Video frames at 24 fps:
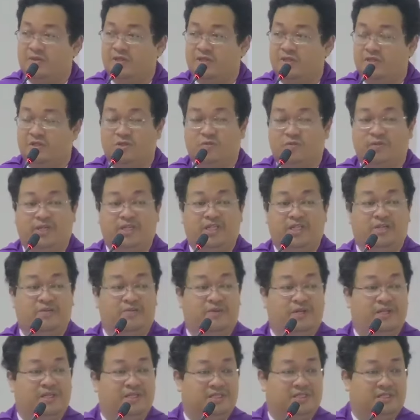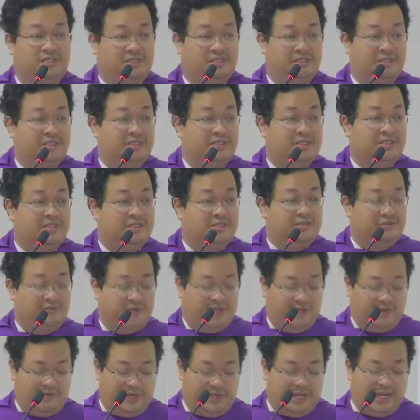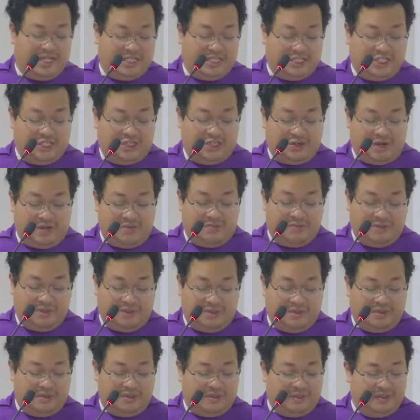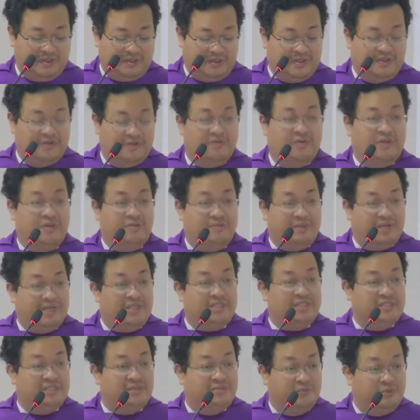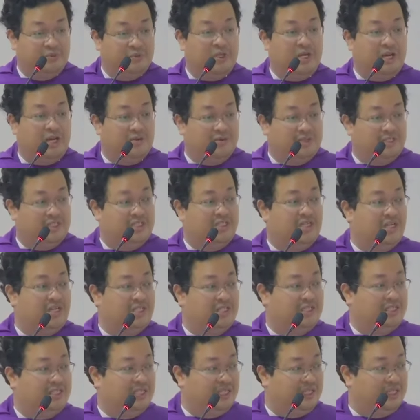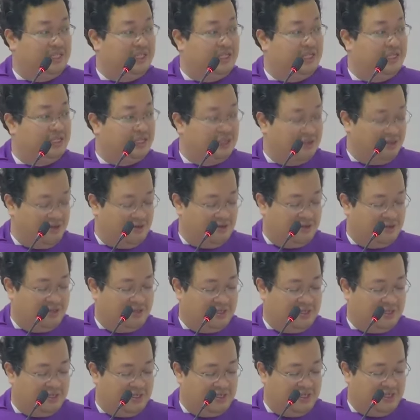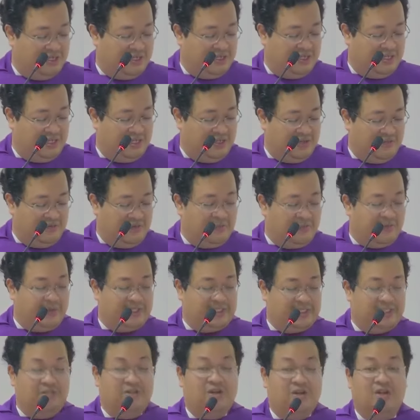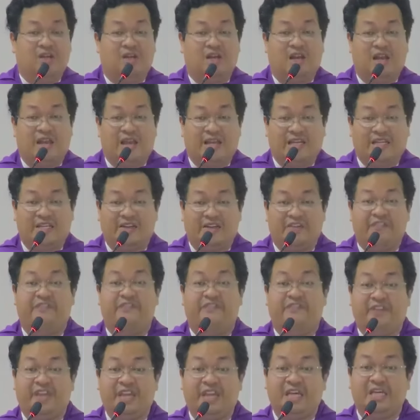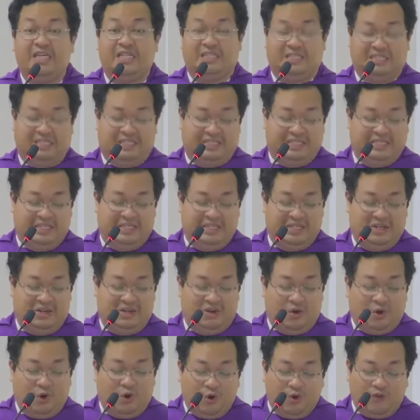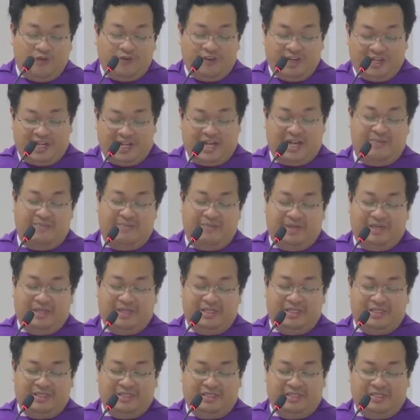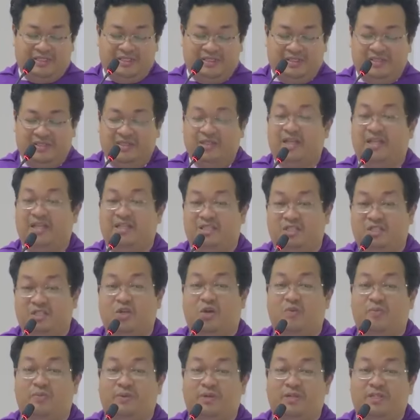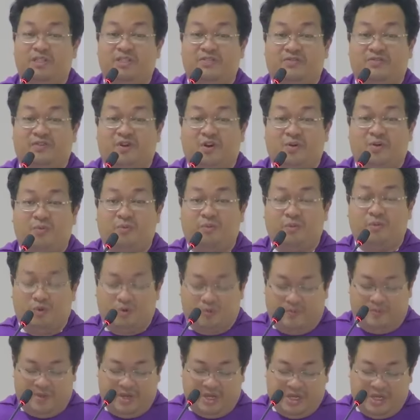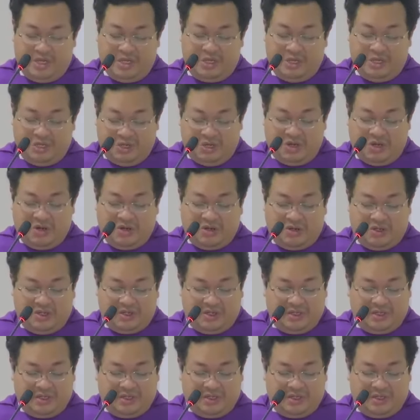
So my dear brothers and sisters, when we are troubled, we must put our trust in God. We must not let fear overcome us and stop us from obeying God.